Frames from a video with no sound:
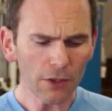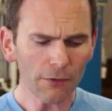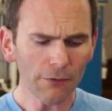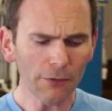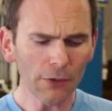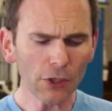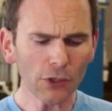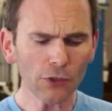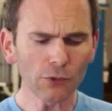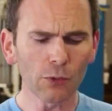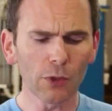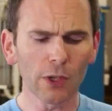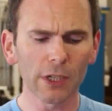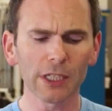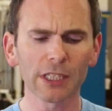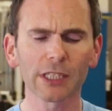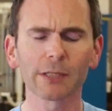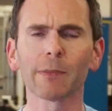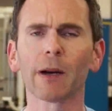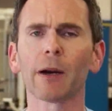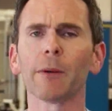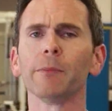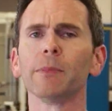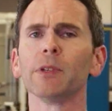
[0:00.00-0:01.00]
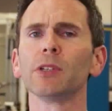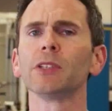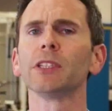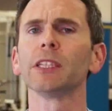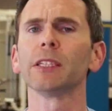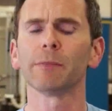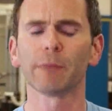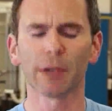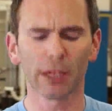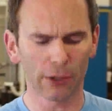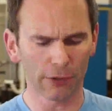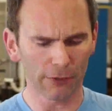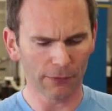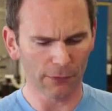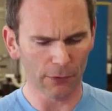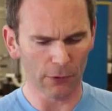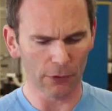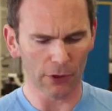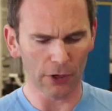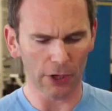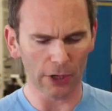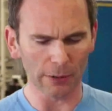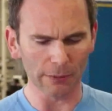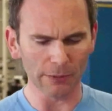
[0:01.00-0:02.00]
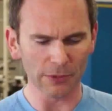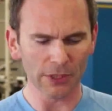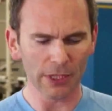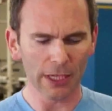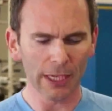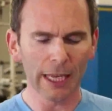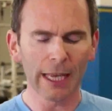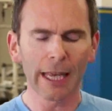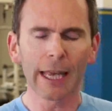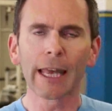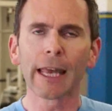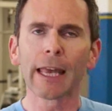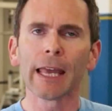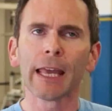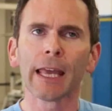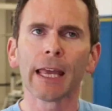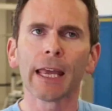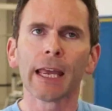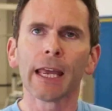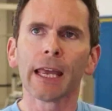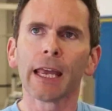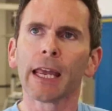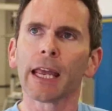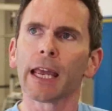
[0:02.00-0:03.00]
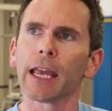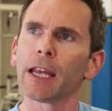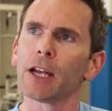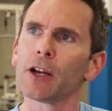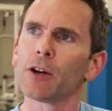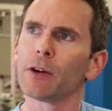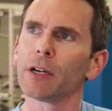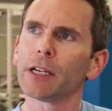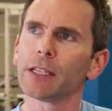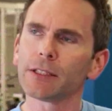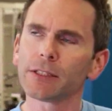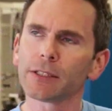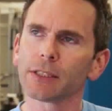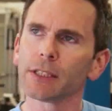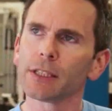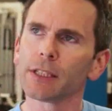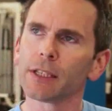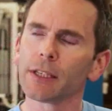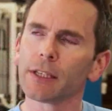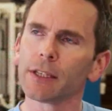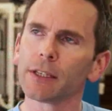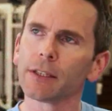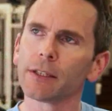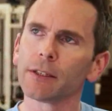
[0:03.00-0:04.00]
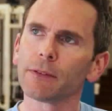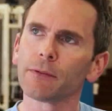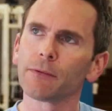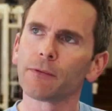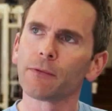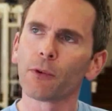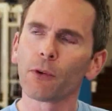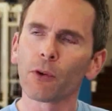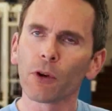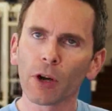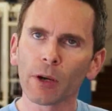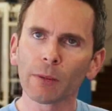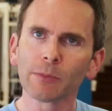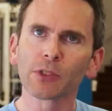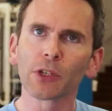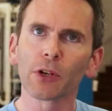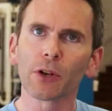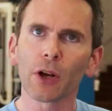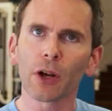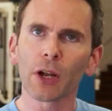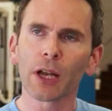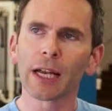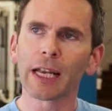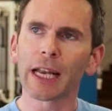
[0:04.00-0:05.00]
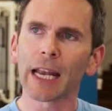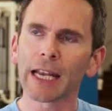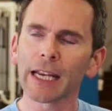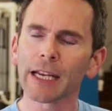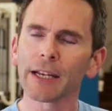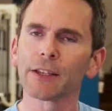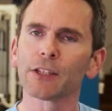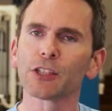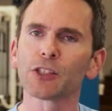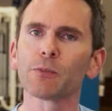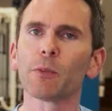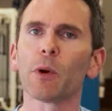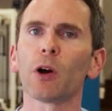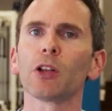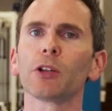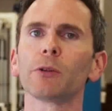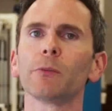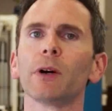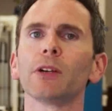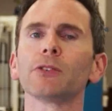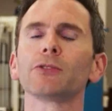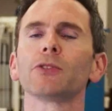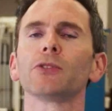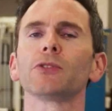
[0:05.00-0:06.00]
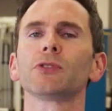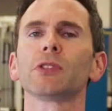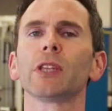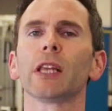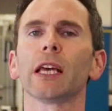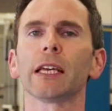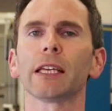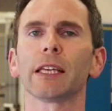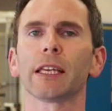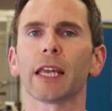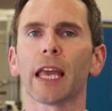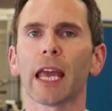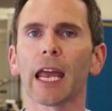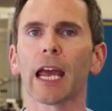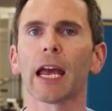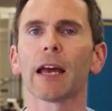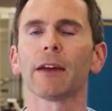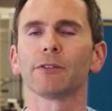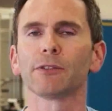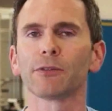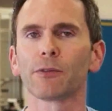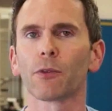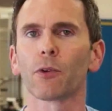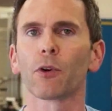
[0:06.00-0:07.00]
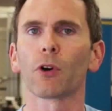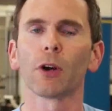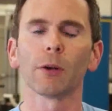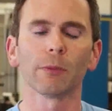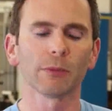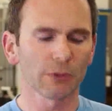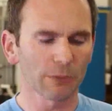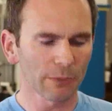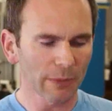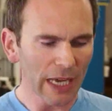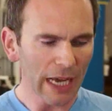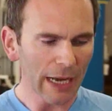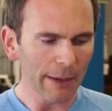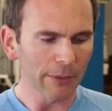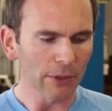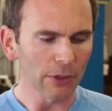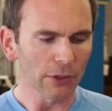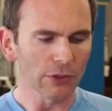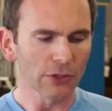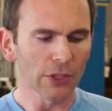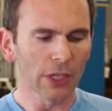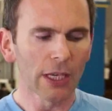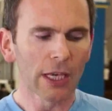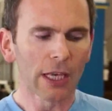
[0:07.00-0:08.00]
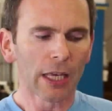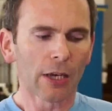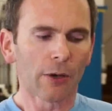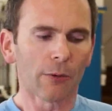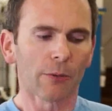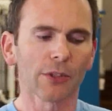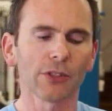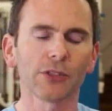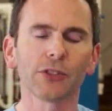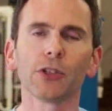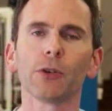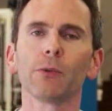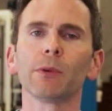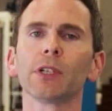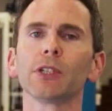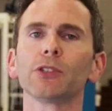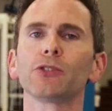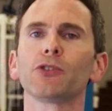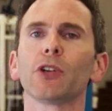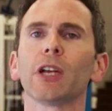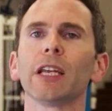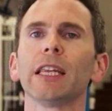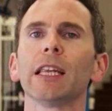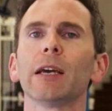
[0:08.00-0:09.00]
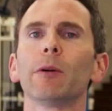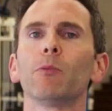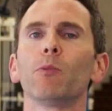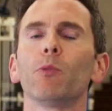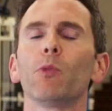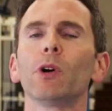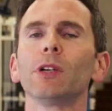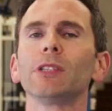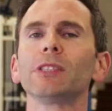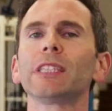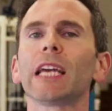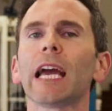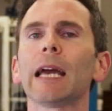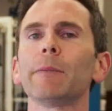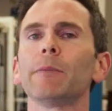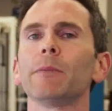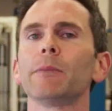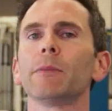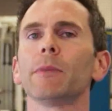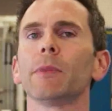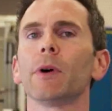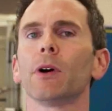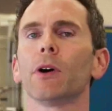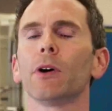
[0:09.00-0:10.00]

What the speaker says: The first one is about building better forearms. You know, and forearms are any of the smaller muscles like calves, forearms, abdominals. We still want to train them one time